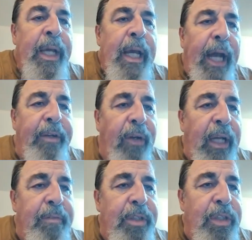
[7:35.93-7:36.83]
I don't
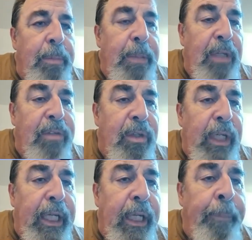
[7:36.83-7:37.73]
have the G P S
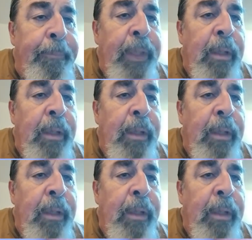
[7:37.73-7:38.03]
unit in,